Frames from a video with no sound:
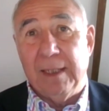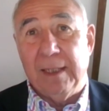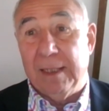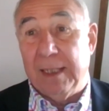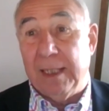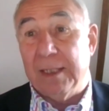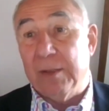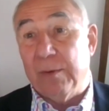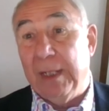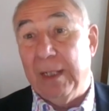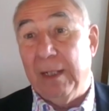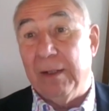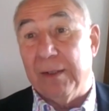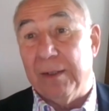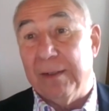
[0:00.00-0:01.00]
does quite a
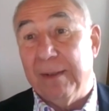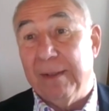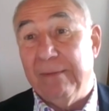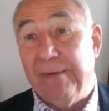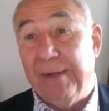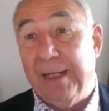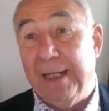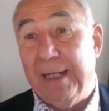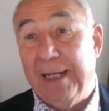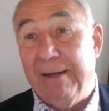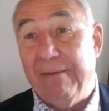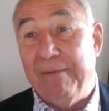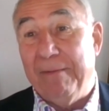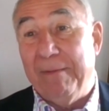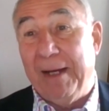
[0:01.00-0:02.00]
lot. funnily
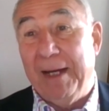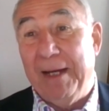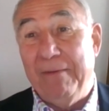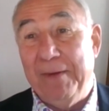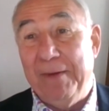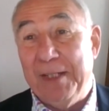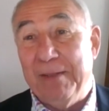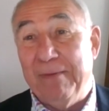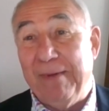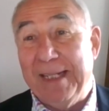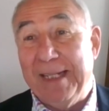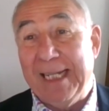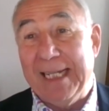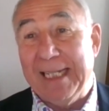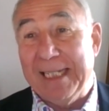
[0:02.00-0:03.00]
enough, ivy is
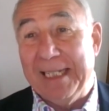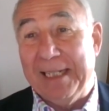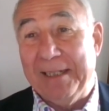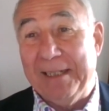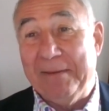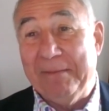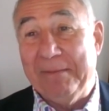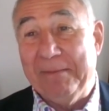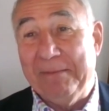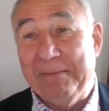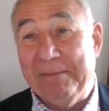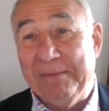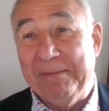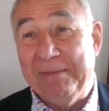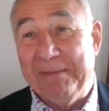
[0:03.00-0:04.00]
fantastic
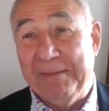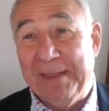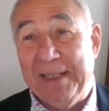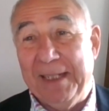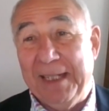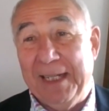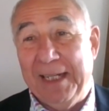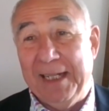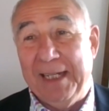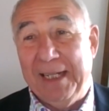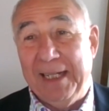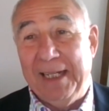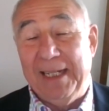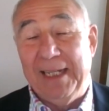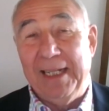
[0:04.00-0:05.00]

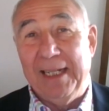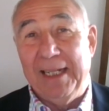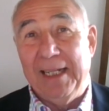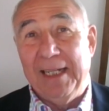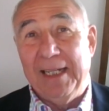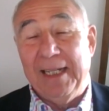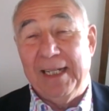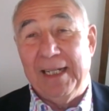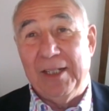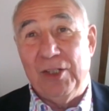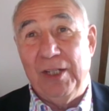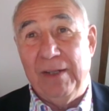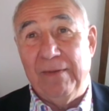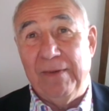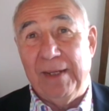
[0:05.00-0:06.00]
in
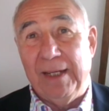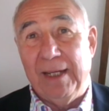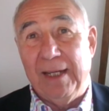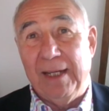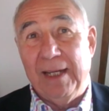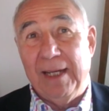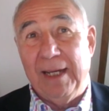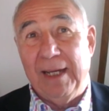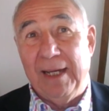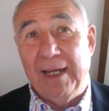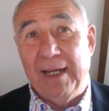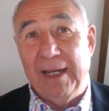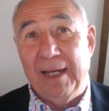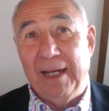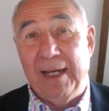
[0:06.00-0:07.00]
achieving
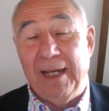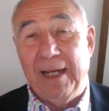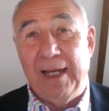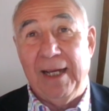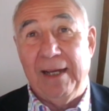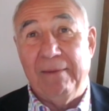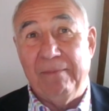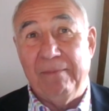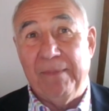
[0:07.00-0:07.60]
air